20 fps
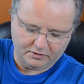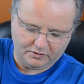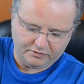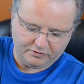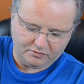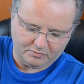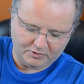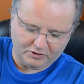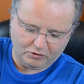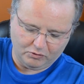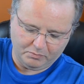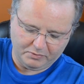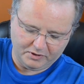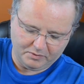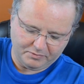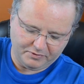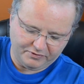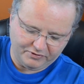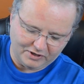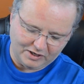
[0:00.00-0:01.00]
So I'm going to open
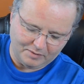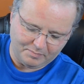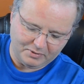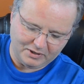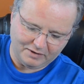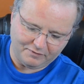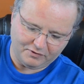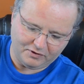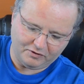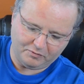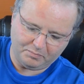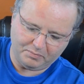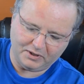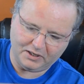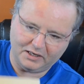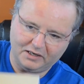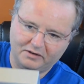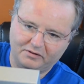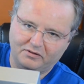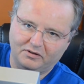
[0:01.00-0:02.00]
up the top half of this
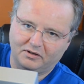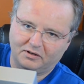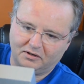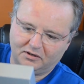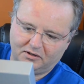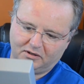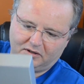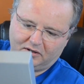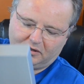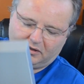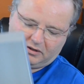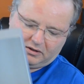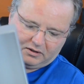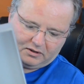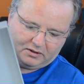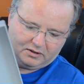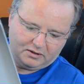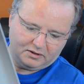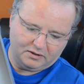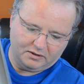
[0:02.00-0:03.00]
box.
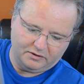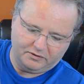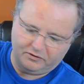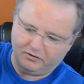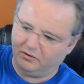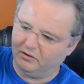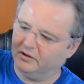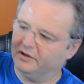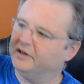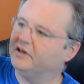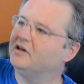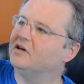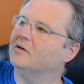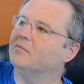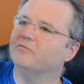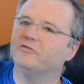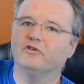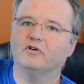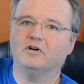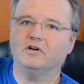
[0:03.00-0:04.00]
So the lid
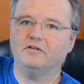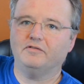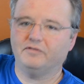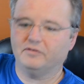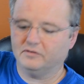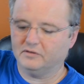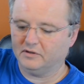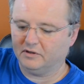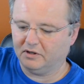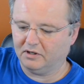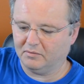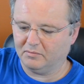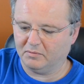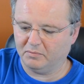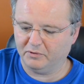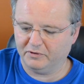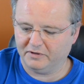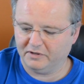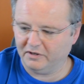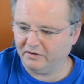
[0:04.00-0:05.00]
comes off, and I'm
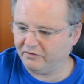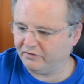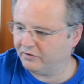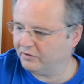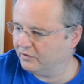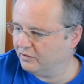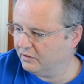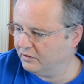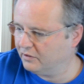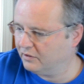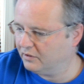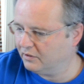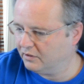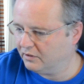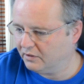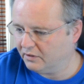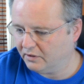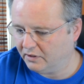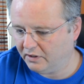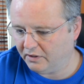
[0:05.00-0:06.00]
going to put this,
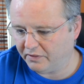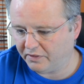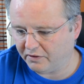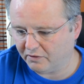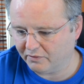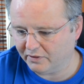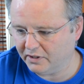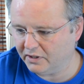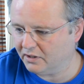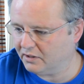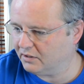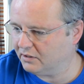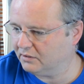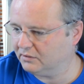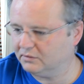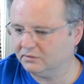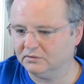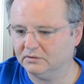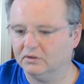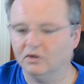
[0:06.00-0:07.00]
in theory,
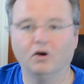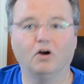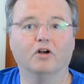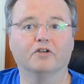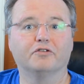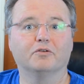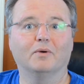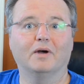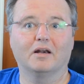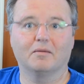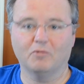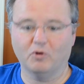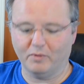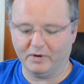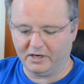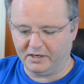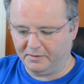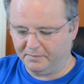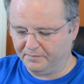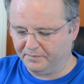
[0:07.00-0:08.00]
also out of my
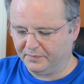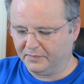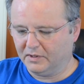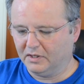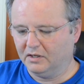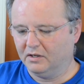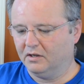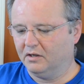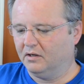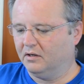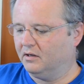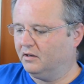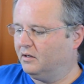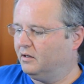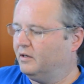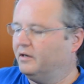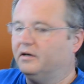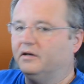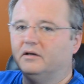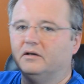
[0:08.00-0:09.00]
way.
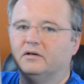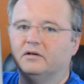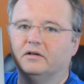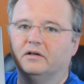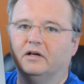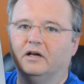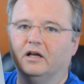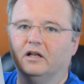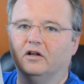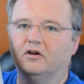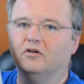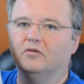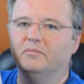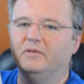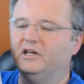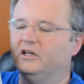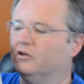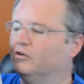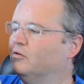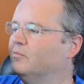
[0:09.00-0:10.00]
Hello,
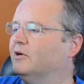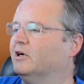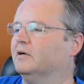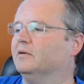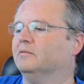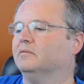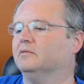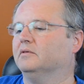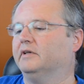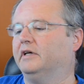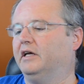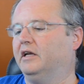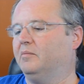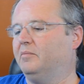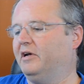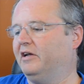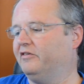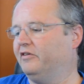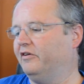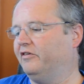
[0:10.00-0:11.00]
meet Luma. And it
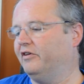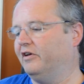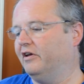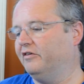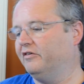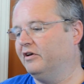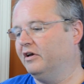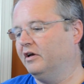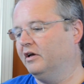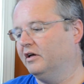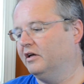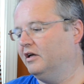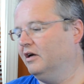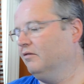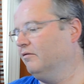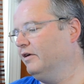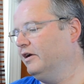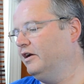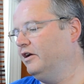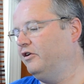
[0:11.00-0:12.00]
basically says, get
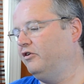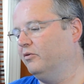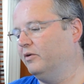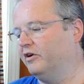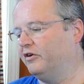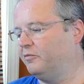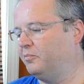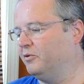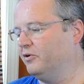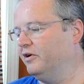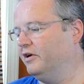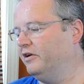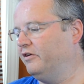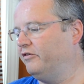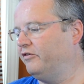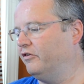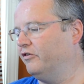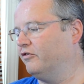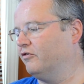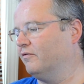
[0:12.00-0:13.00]
ready to
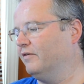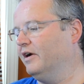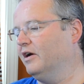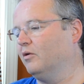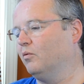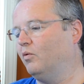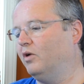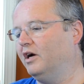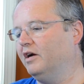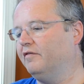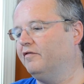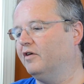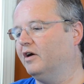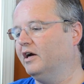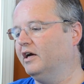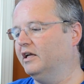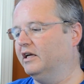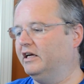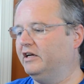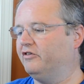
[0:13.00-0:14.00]
experience the surround
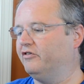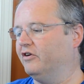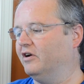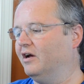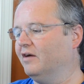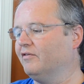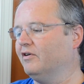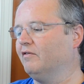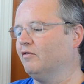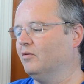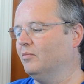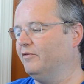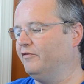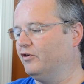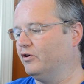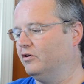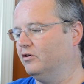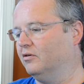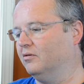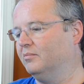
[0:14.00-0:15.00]
Wi-Fi in each and every room of
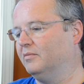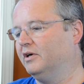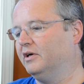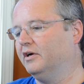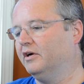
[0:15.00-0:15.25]
your home.